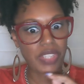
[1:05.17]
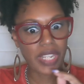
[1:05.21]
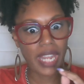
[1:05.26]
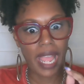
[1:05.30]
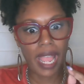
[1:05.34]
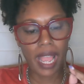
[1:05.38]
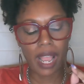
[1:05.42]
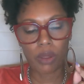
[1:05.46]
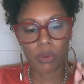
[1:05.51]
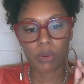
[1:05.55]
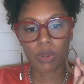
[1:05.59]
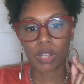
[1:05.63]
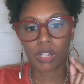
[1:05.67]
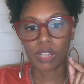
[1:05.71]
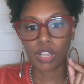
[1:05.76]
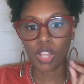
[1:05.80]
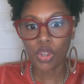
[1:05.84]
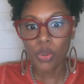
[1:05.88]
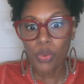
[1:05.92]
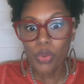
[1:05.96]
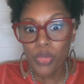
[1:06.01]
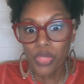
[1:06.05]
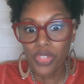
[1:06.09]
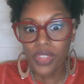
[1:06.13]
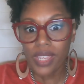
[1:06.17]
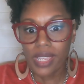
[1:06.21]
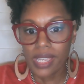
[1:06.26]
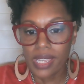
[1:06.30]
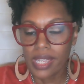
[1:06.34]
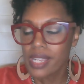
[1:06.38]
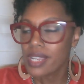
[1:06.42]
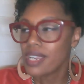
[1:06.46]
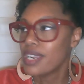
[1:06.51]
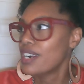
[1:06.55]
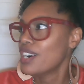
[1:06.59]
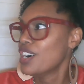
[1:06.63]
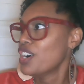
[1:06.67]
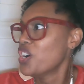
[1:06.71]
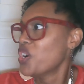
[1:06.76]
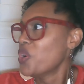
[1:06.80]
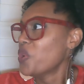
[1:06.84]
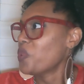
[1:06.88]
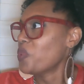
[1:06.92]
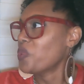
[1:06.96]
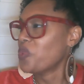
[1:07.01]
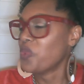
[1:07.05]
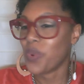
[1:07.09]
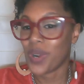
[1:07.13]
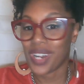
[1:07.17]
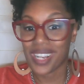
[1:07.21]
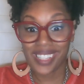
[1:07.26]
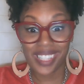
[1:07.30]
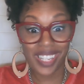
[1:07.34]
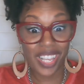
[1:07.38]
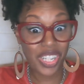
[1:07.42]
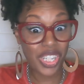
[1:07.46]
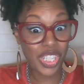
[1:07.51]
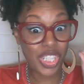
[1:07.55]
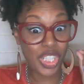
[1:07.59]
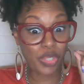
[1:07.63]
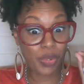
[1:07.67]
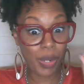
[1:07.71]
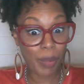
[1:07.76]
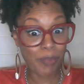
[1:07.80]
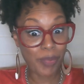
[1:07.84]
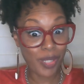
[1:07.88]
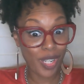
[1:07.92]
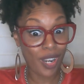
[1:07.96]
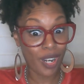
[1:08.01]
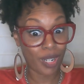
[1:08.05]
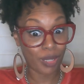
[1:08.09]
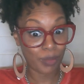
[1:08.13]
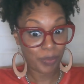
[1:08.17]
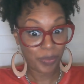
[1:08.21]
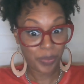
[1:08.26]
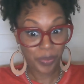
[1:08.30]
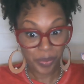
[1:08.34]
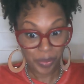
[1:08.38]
and how clothing was a descriptor